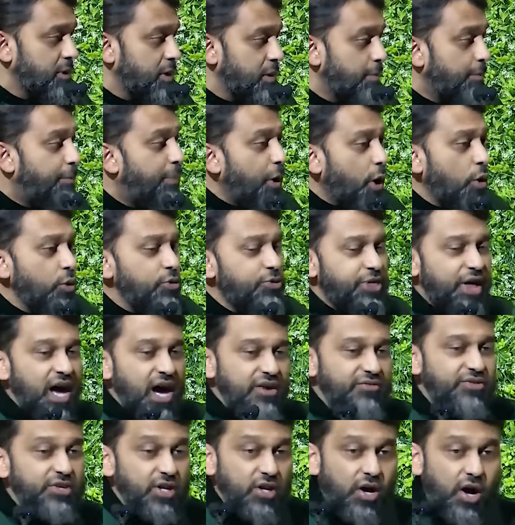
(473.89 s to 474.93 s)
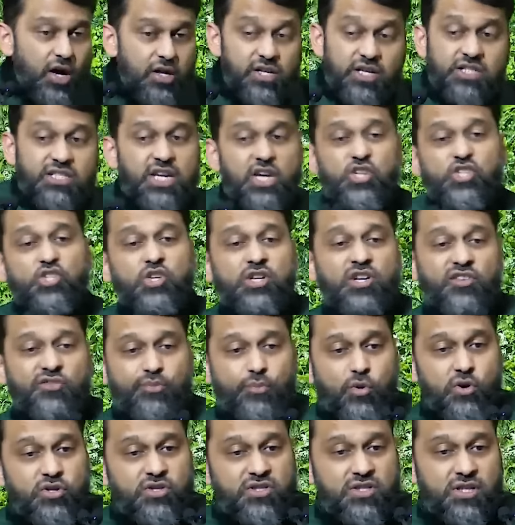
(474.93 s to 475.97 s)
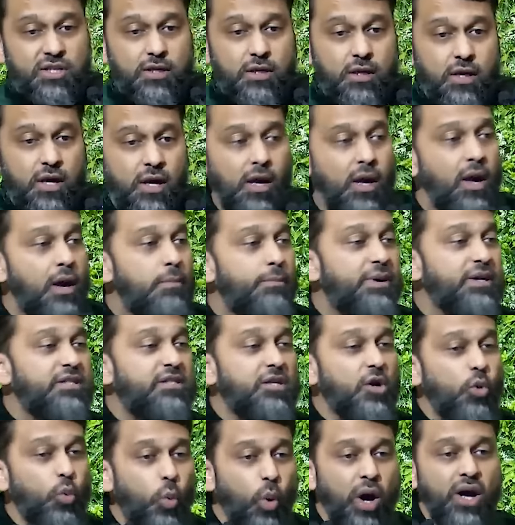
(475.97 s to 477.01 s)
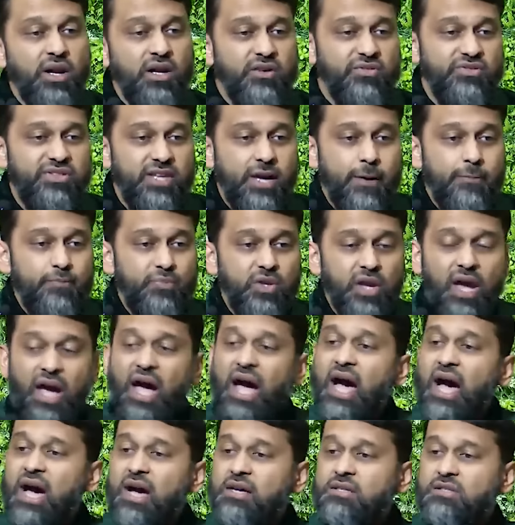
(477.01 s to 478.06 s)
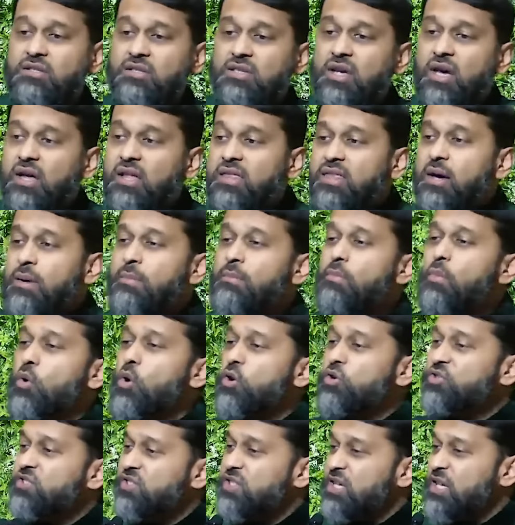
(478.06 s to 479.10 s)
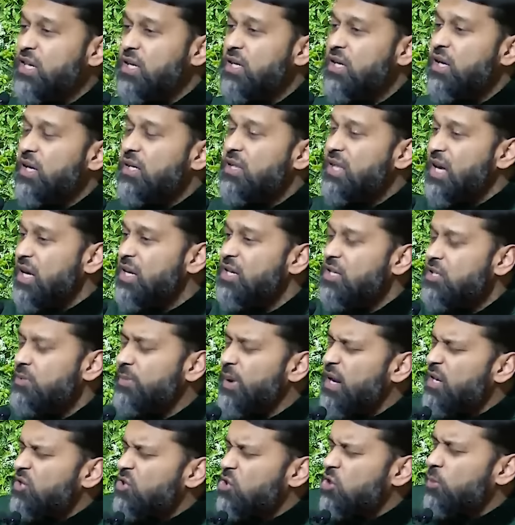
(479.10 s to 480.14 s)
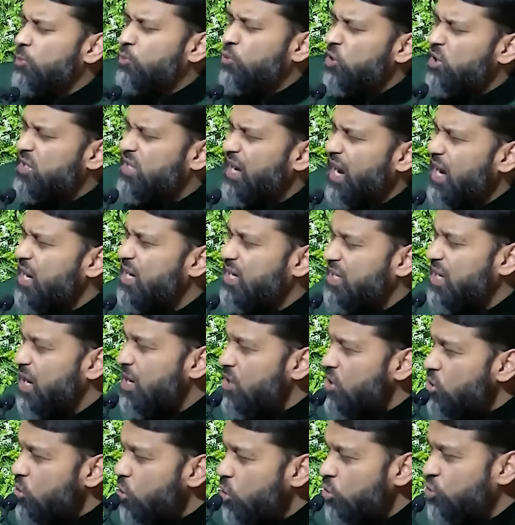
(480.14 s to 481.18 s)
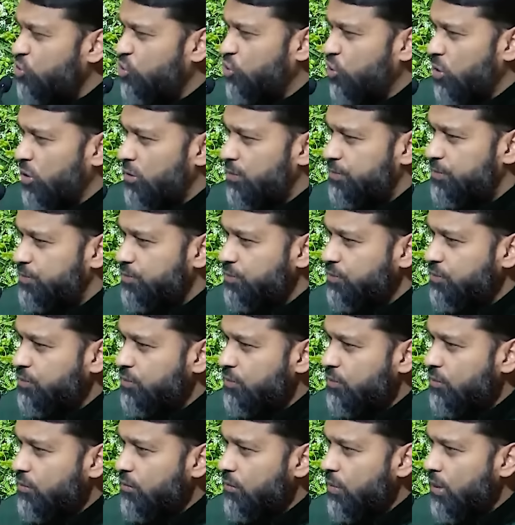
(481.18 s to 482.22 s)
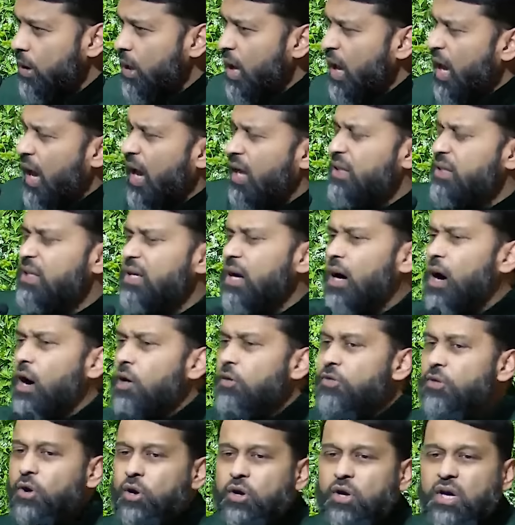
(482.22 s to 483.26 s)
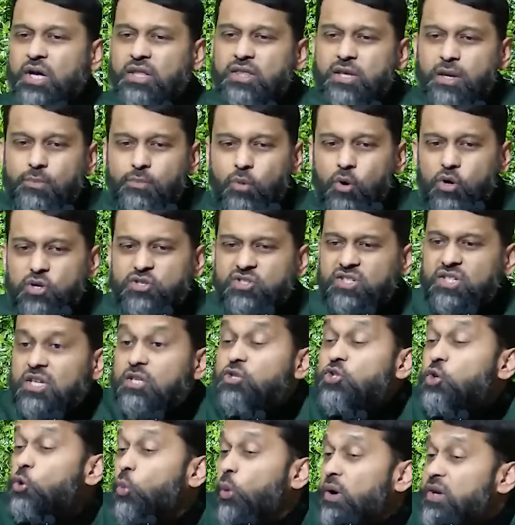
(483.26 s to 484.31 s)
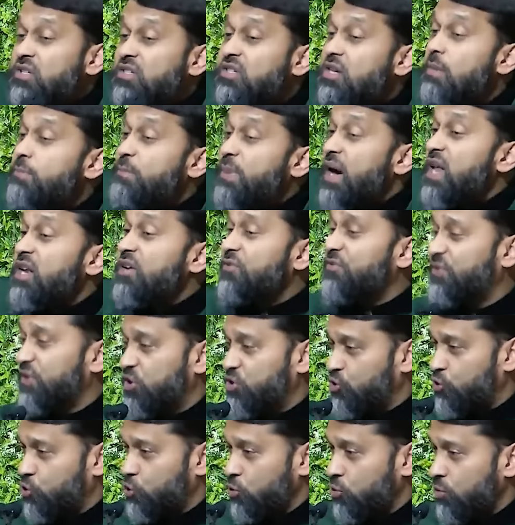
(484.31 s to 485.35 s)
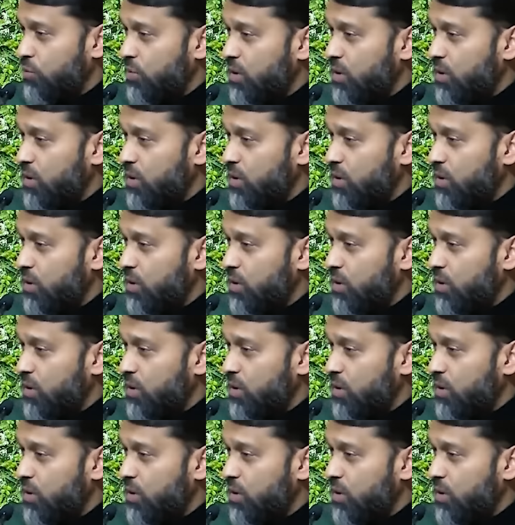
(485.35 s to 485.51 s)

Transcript: Both have the connotation of mercy, but the one of them has the mercy that is meant to protect and nurture, and the other, the mercy to want to benefit you,